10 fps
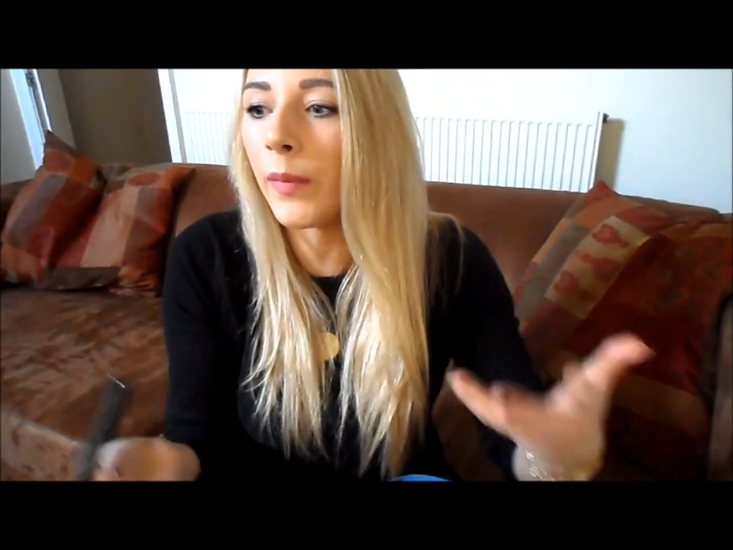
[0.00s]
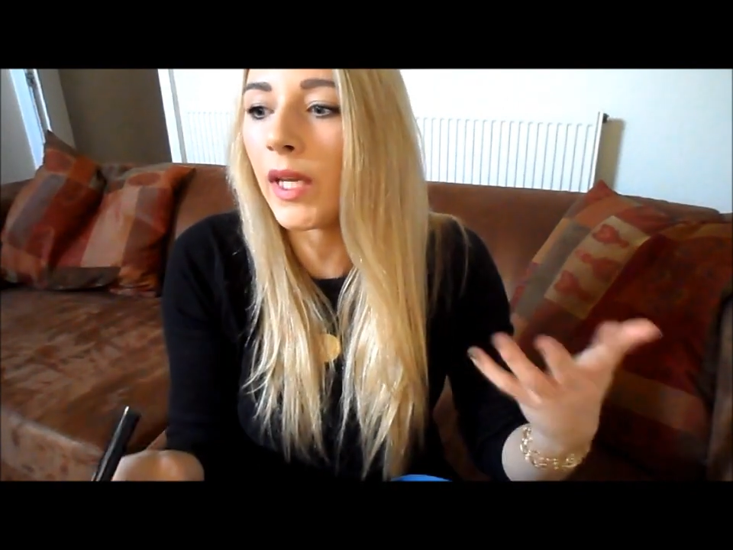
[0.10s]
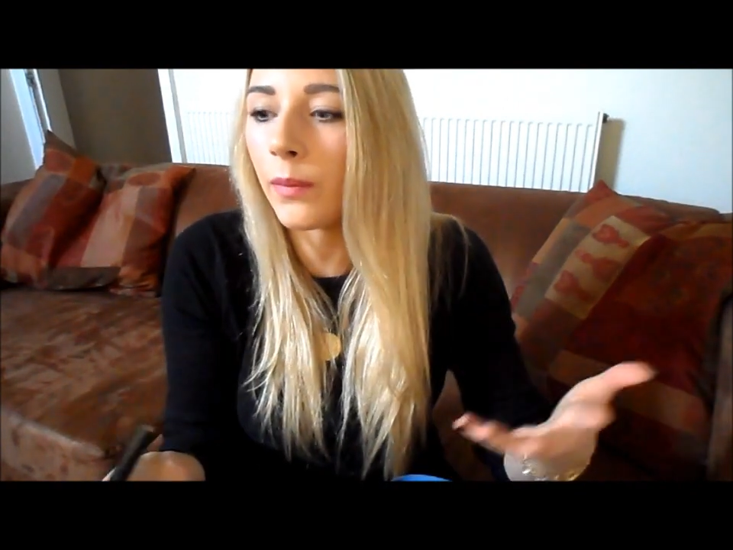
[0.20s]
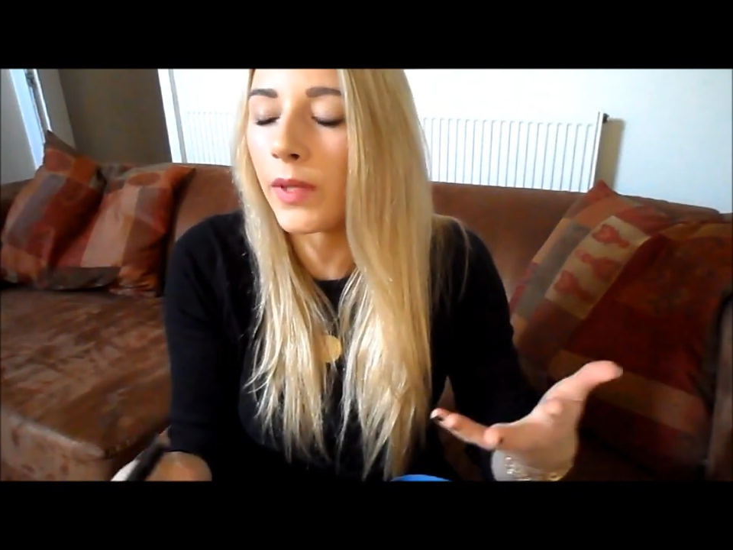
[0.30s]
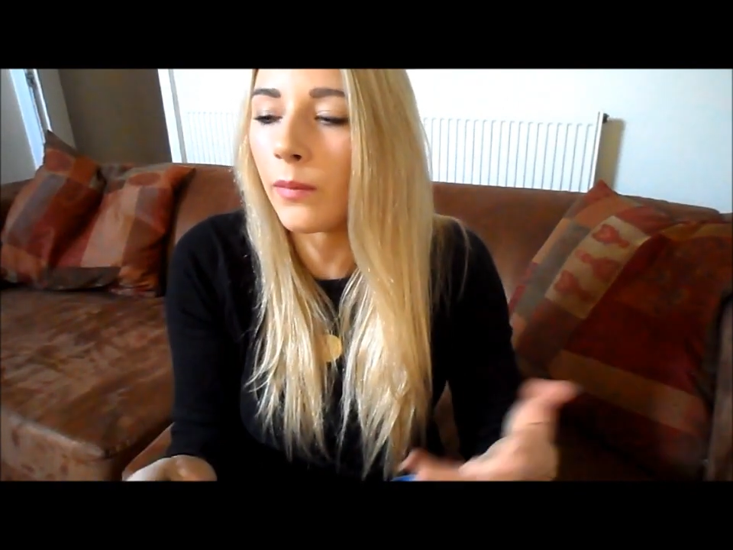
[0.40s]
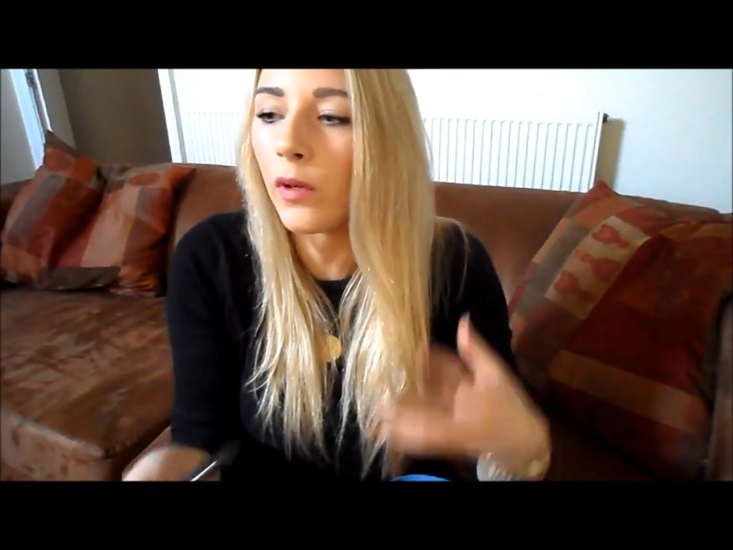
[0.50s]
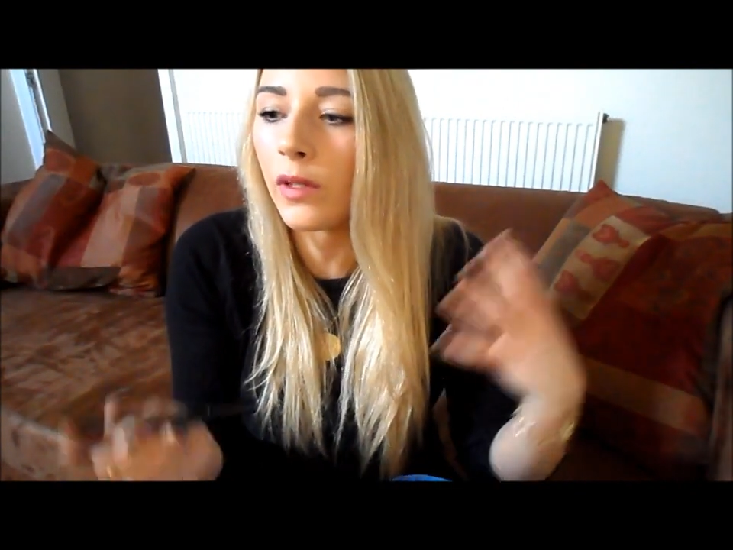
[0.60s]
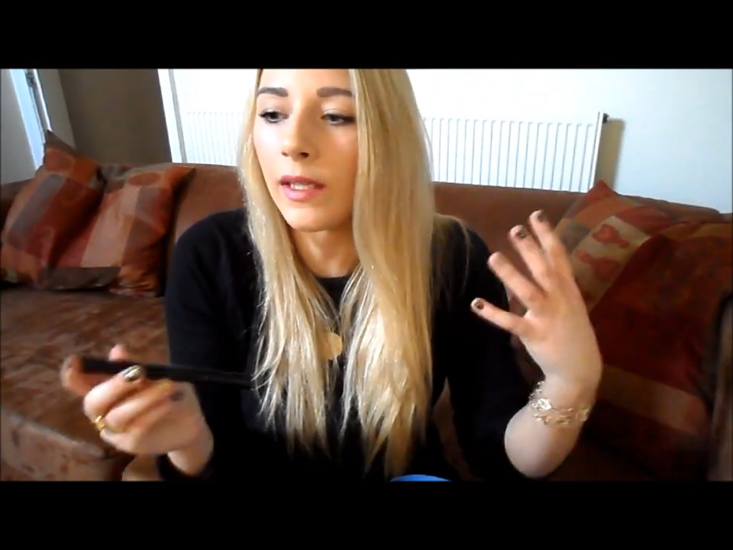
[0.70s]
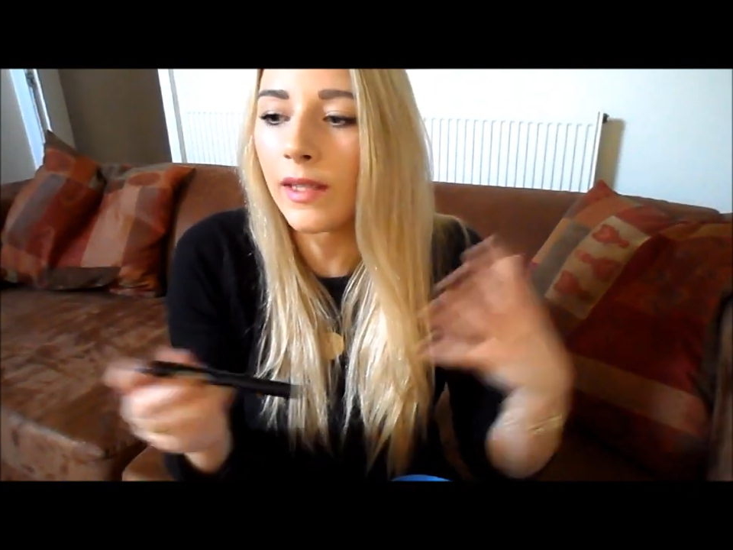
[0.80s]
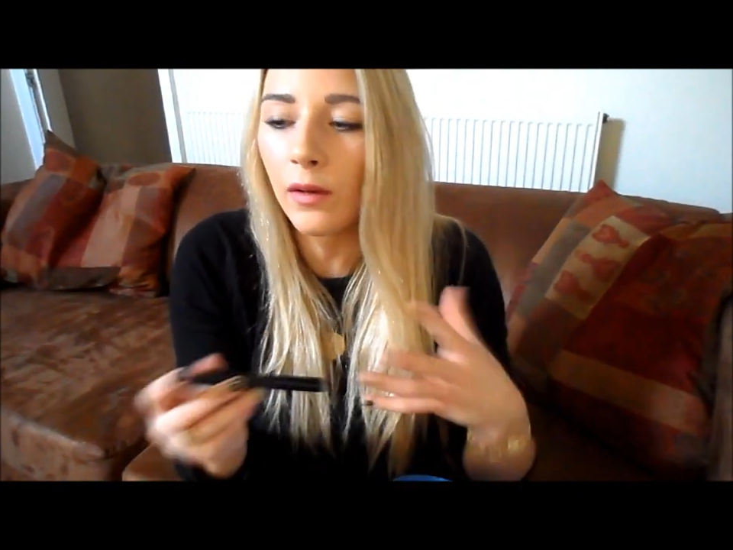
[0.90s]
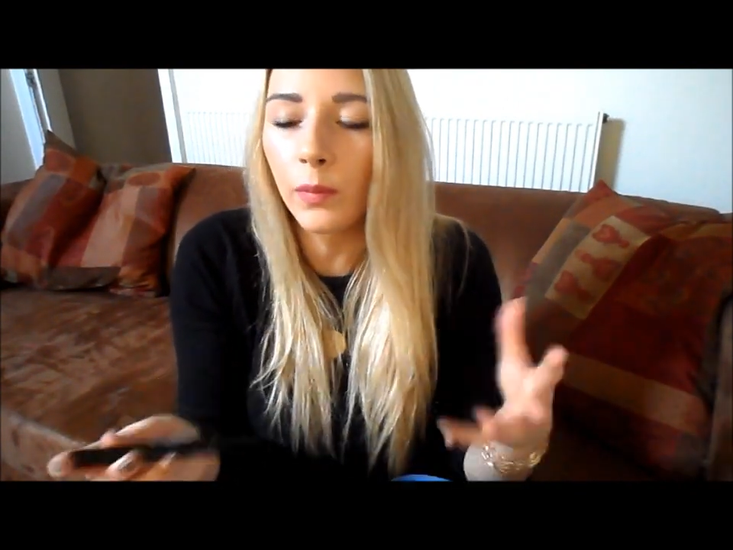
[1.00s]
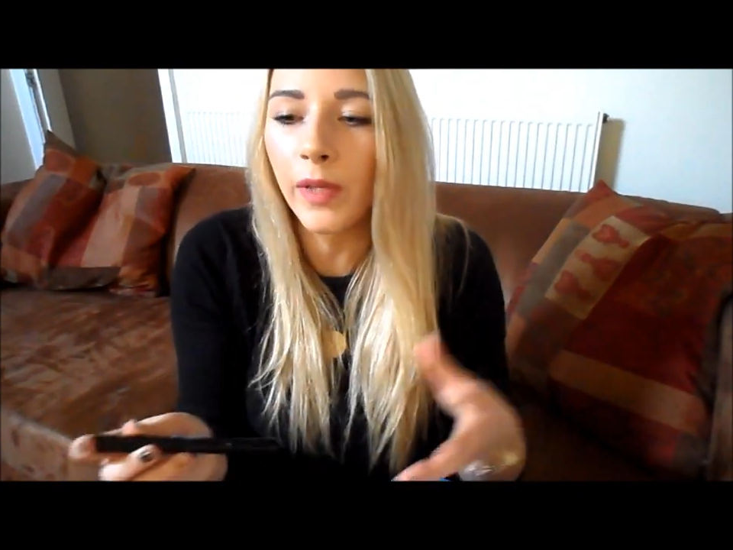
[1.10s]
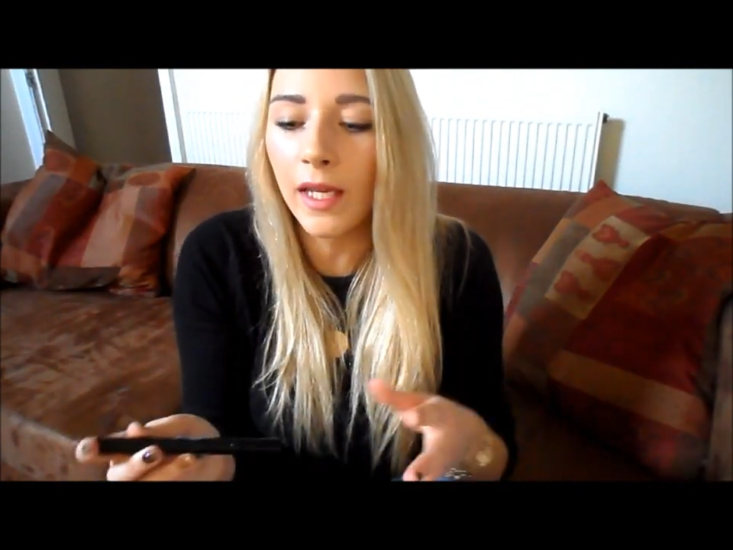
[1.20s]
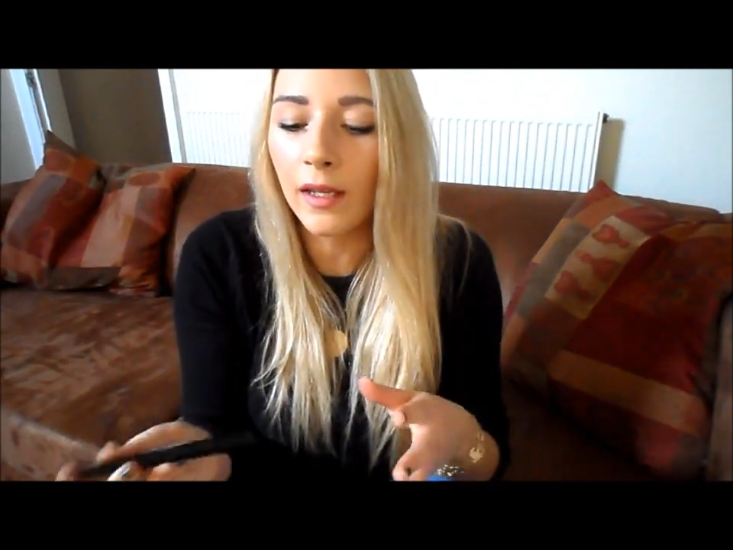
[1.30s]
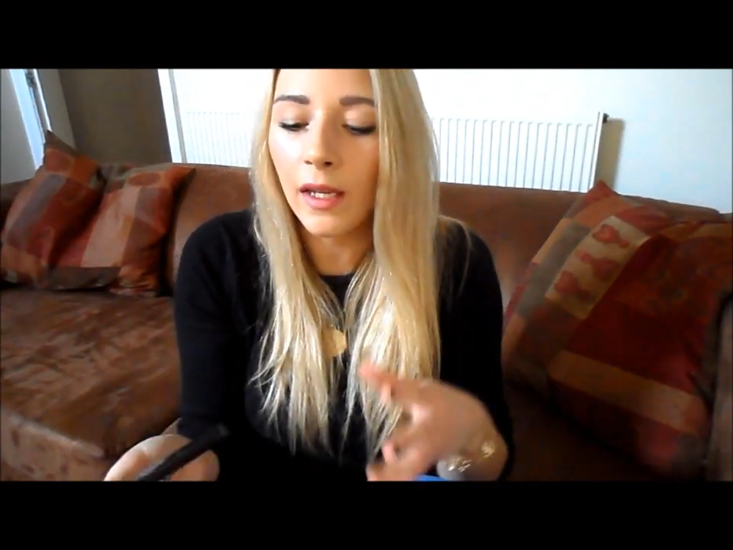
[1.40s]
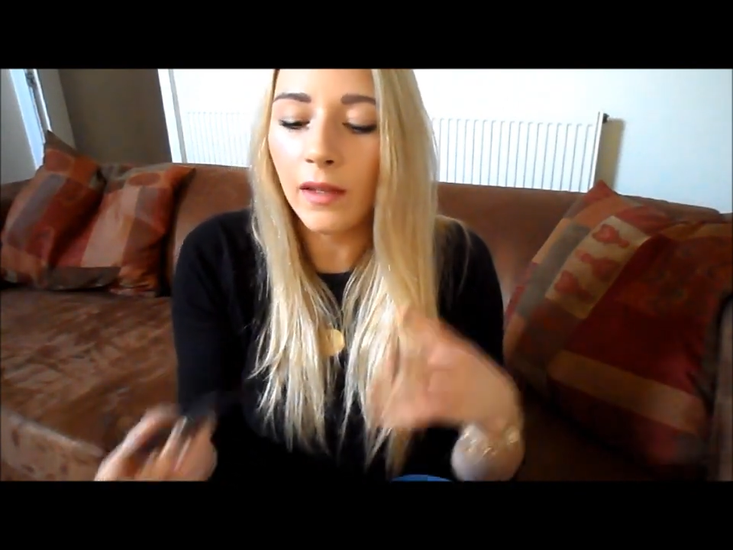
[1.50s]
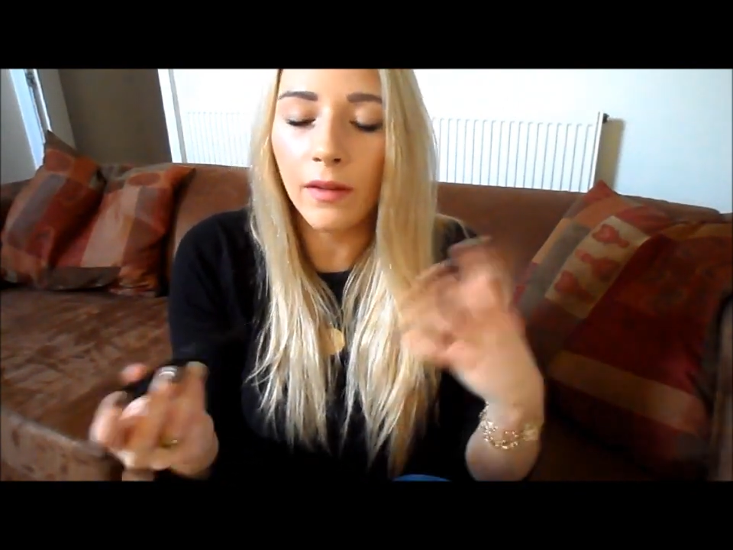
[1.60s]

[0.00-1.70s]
makeup in the morning, that would be it.